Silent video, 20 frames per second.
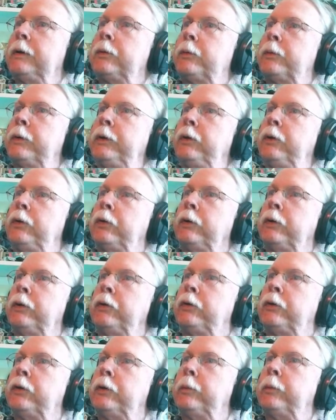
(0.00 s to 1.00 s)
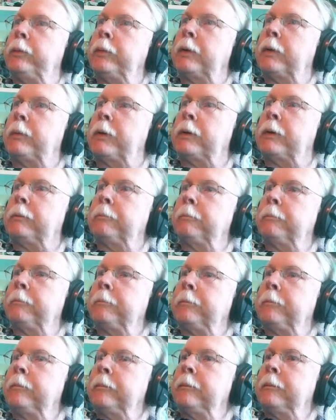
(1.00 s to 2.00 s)
What are you doing, YouTube? Come on.
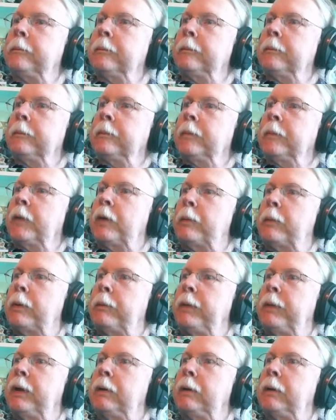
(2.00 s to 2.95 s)
Come on, man.